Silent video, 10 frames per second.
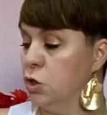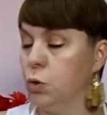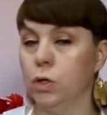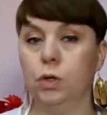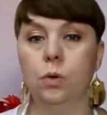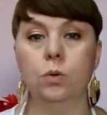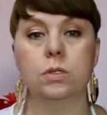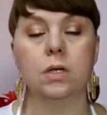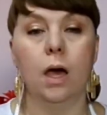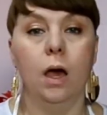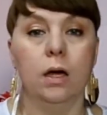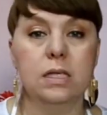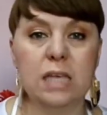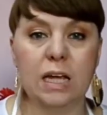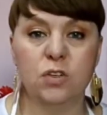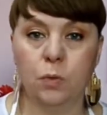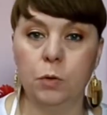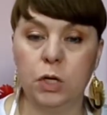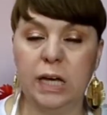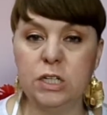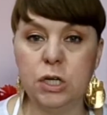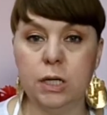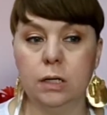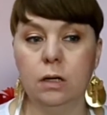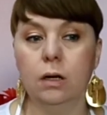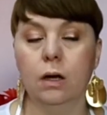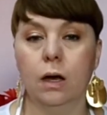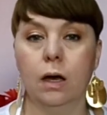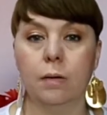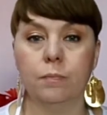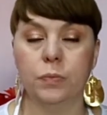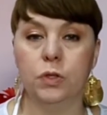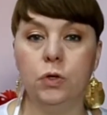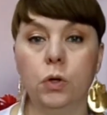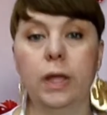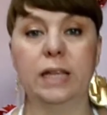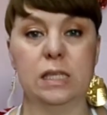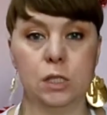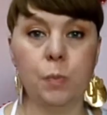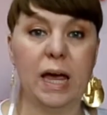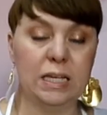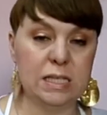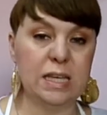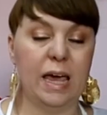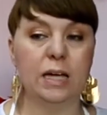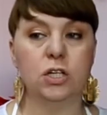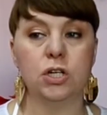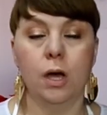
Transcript: You can use sage from your kitchen, you know, like the spice sage.